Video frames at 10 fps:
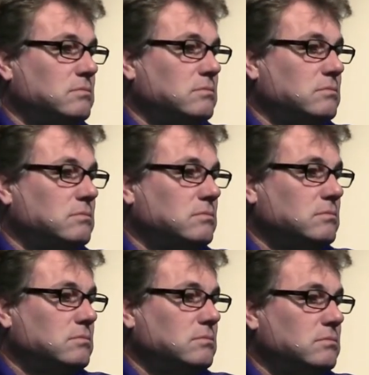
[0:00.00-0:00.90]

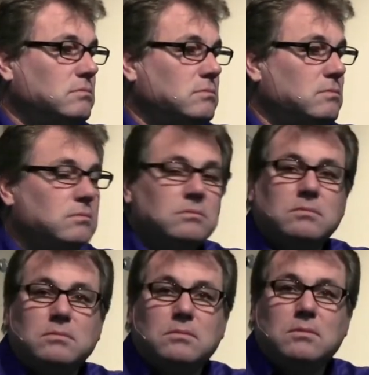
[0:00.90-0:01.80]

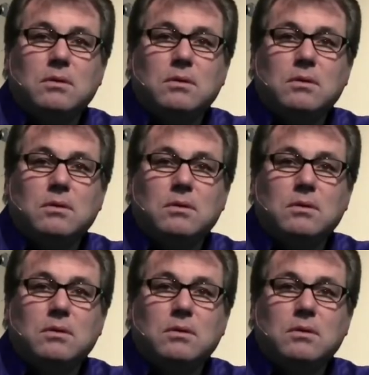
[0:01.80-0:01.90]
(silence)